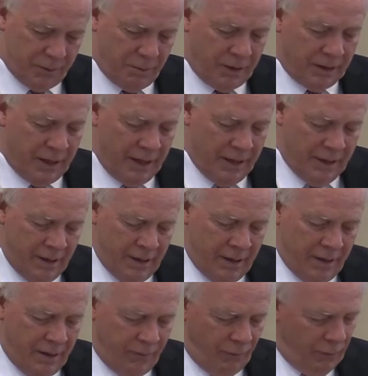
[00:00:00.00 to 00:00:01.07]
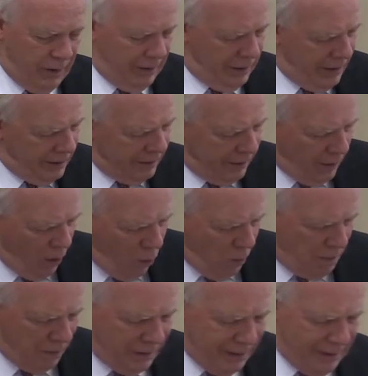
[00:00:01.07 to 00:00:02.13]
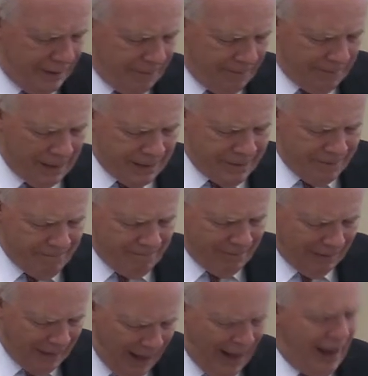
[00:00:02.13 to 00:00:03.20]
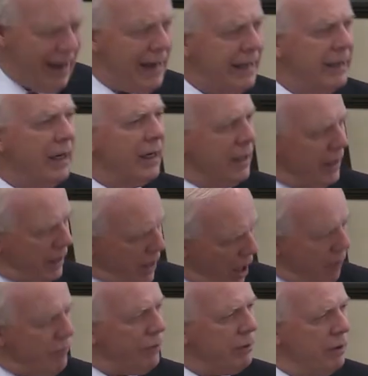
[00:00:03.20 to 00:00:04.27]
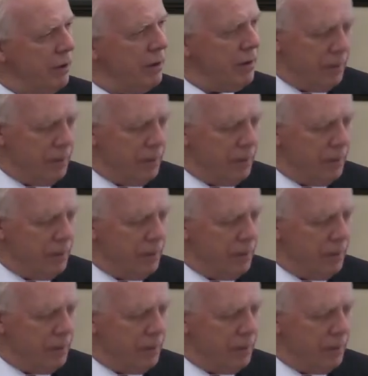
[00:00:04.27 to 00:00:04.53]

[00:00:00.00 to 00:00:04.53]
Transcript: But if we let the opening line govern